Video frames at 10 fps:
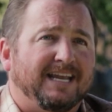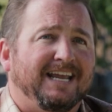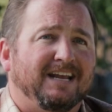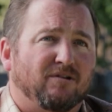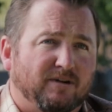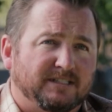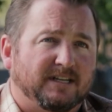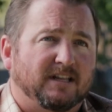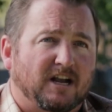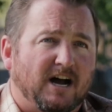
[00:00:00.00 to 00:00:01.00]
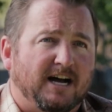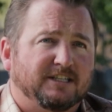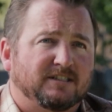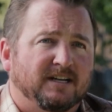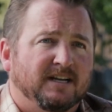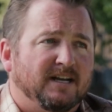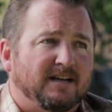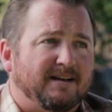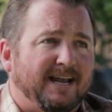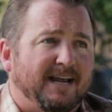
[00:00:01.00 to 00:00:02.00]
increasing the cost,
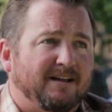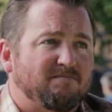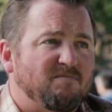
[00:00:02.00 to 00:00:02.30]
and